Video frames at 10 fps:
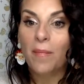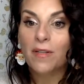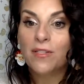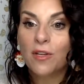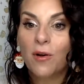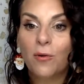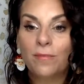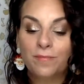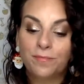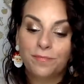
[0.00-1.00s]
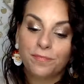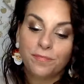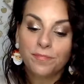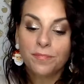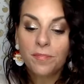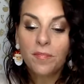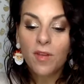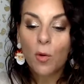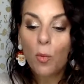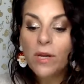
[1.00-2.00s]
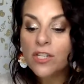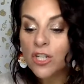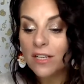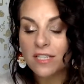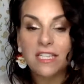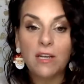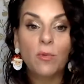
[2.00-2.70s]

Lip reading: So we shall see.